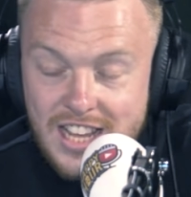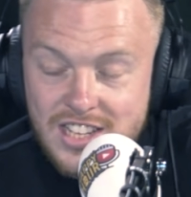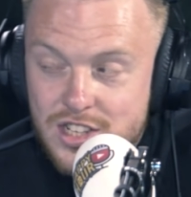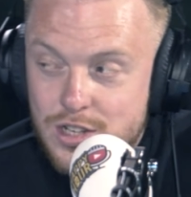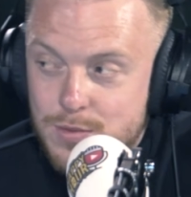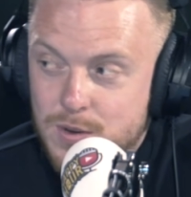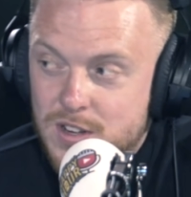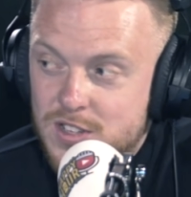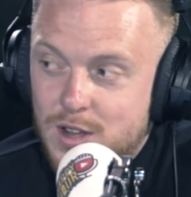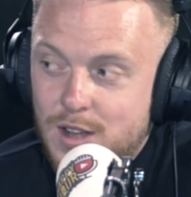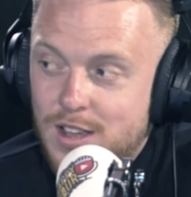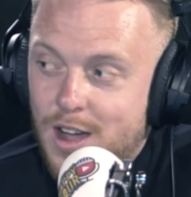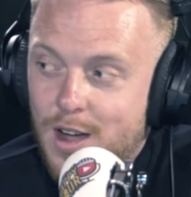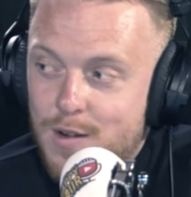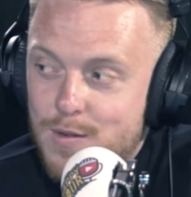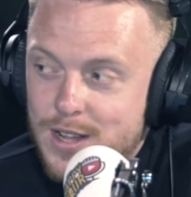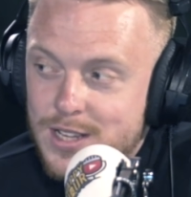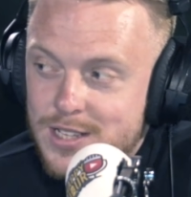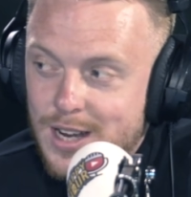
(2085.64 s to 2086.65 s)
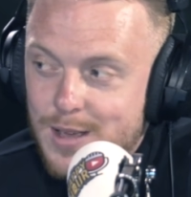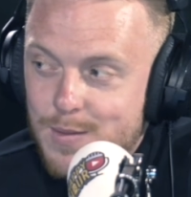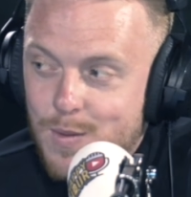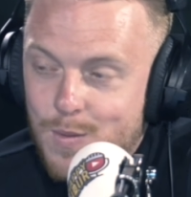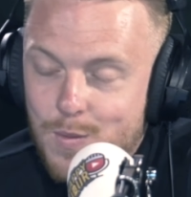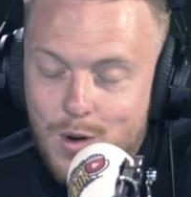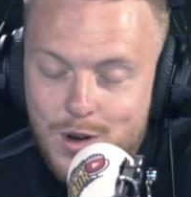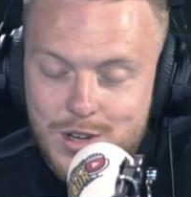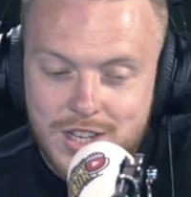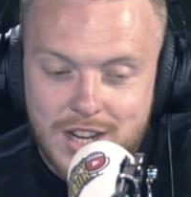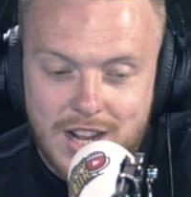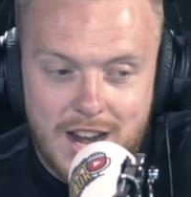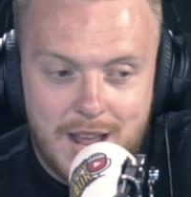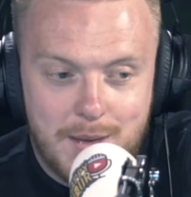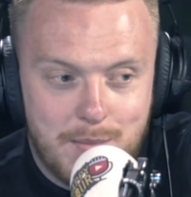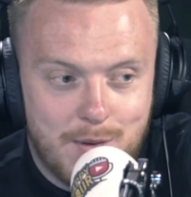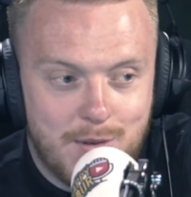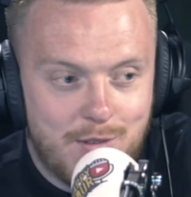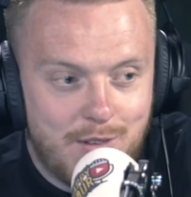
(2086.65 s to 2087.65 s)
just because I recently watched a
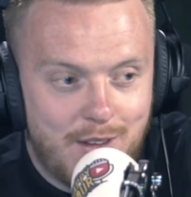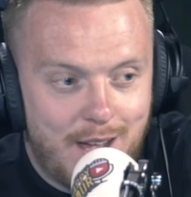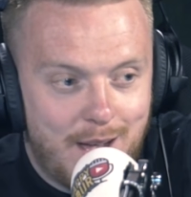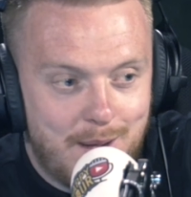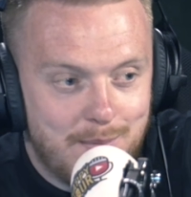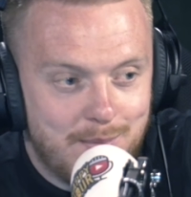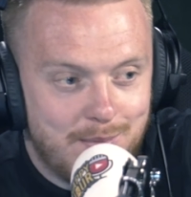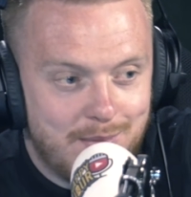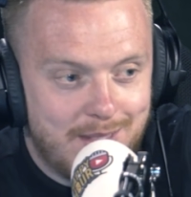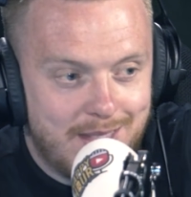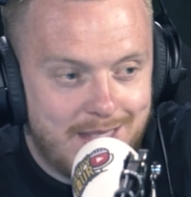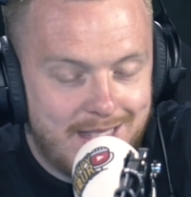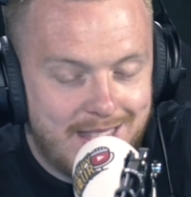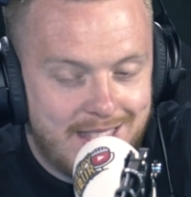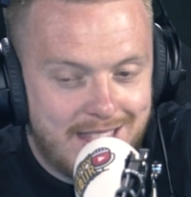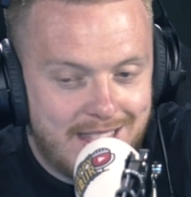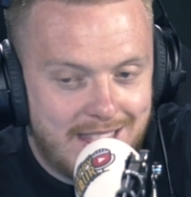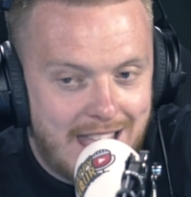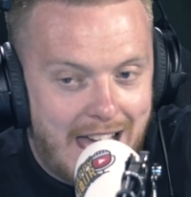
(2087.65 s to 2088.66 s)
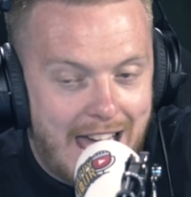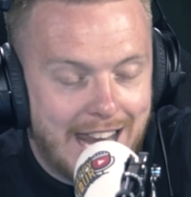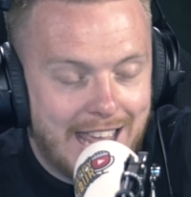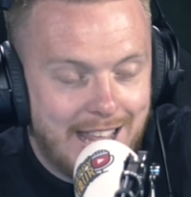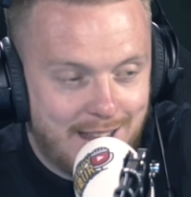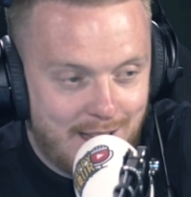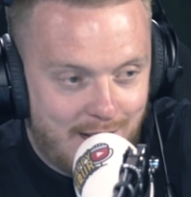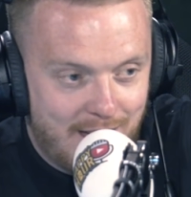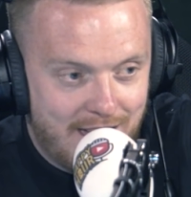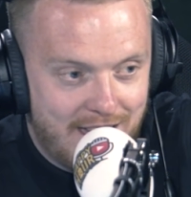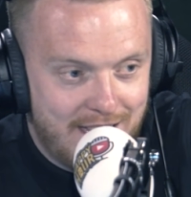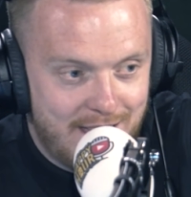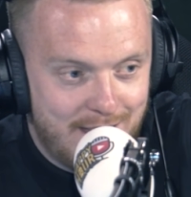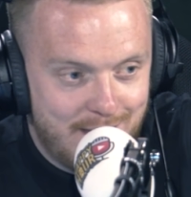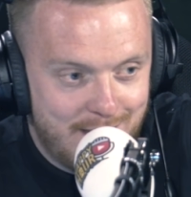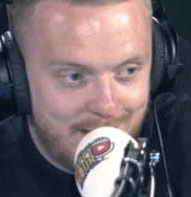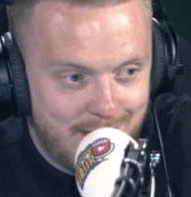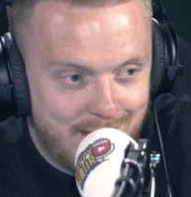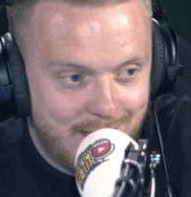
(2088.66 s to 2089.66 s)
clip of Danny Dyer,
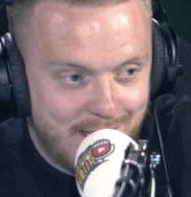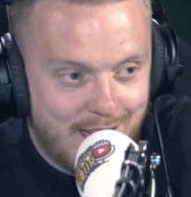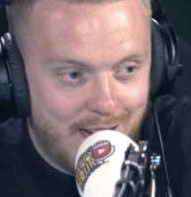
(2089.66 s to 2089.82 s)
the